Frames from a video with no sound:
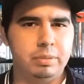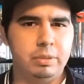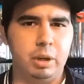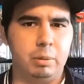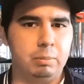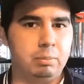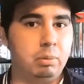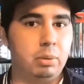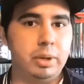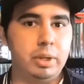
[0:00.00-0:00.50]
their
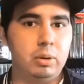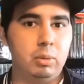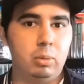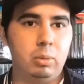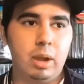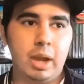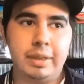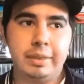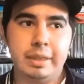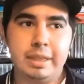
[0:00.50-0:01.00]

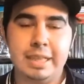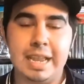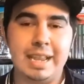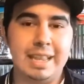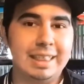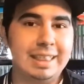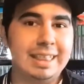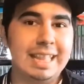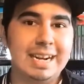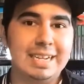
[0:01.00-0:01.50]
prequel. I think
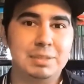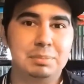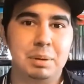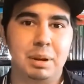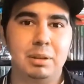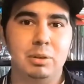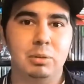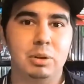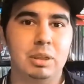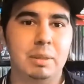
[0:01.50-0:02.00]
that is
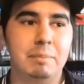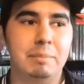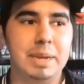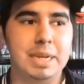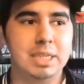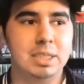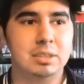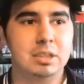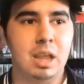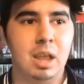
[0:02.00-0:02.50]
probably one of the
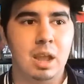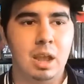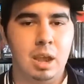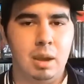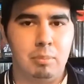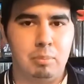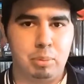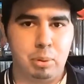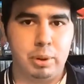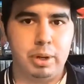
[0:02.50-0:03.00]
best
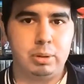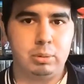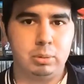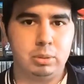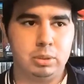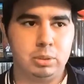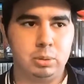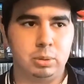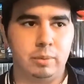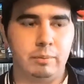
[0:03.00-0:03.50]

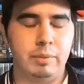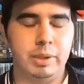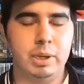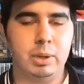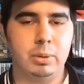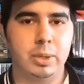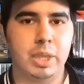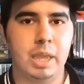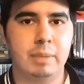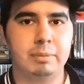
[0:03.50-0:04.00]
prequels to a
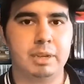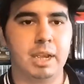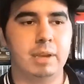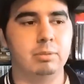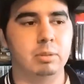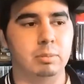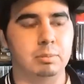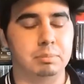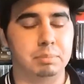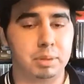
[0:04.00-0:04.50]
video game I
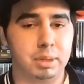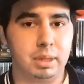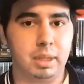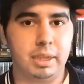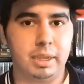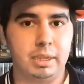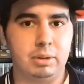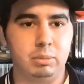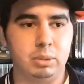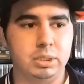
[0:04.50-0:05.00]
ever
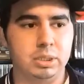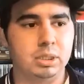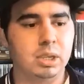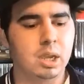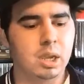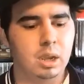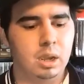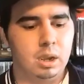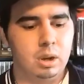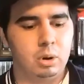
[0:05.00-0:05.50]
played, was
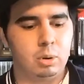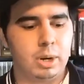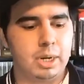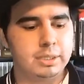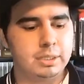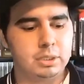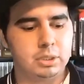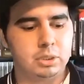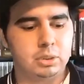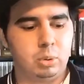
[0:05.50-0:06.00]

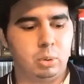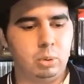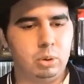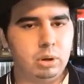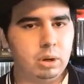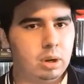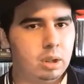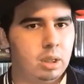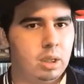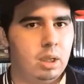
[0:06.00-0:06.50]
Crisis
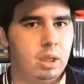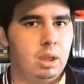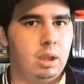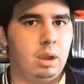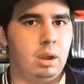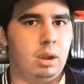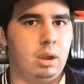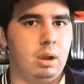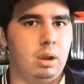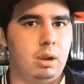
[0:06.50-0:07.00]
Core.
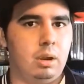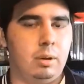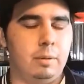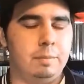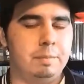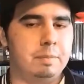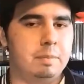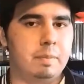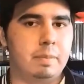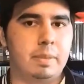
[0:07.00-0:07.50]
You
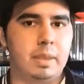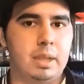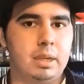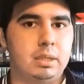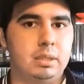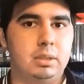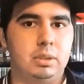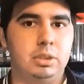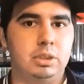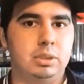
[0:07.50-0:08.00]

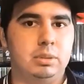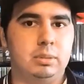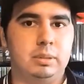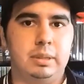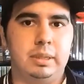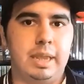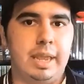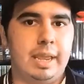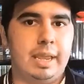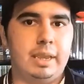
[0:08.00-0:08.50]
know,
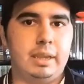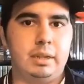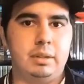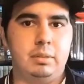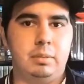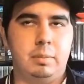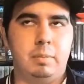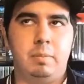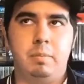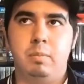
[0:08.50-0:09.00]

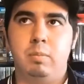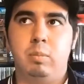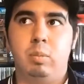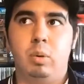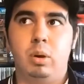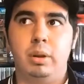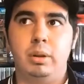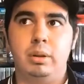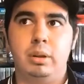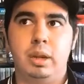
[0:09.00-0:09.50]
and
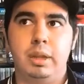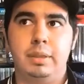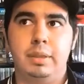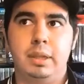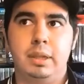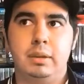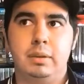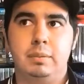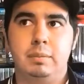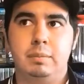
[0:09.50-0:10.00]
what I
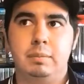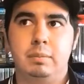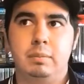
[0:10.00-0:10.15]
think